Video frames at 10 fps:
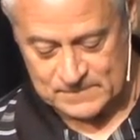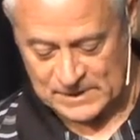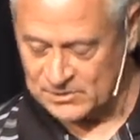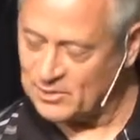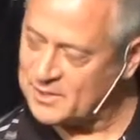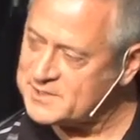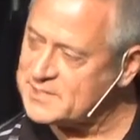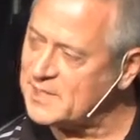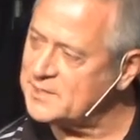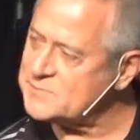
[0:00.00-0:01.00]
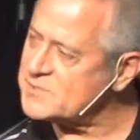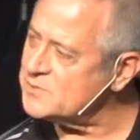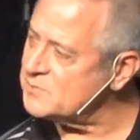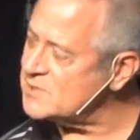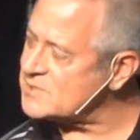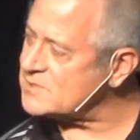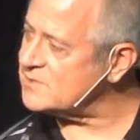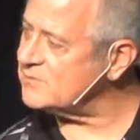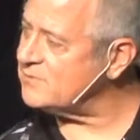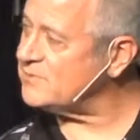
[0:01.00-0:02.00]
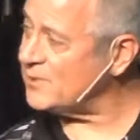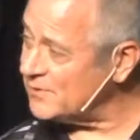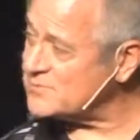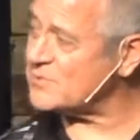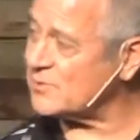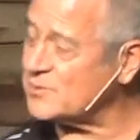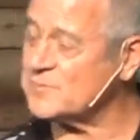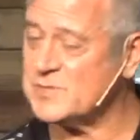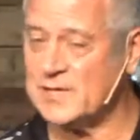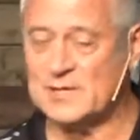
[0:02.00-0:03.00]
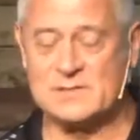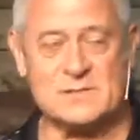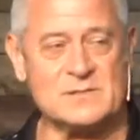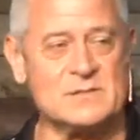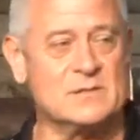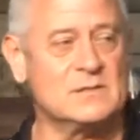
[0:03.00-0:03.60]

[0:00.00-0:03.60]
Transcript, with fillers: And a lot of times, in the midst of tough circumstances,